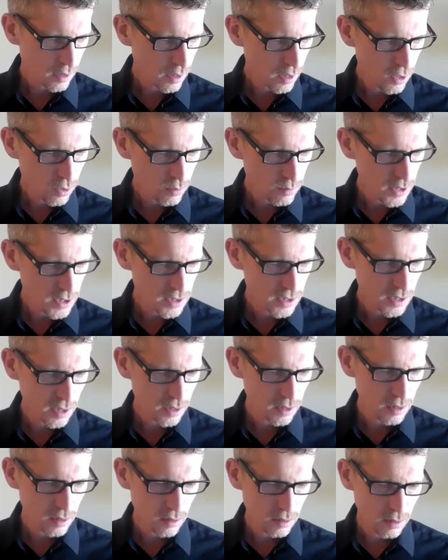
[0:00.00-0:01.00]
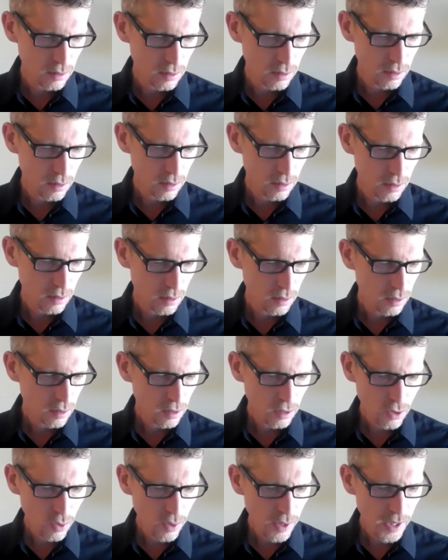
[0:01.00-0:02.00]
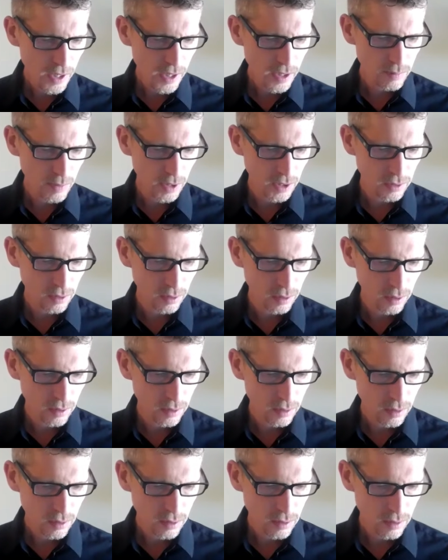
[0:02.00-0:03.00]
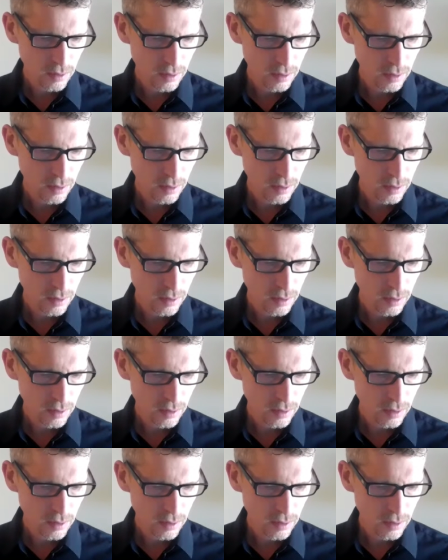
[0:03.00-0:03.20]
Naomi said to her, "Go ahead, my daughter."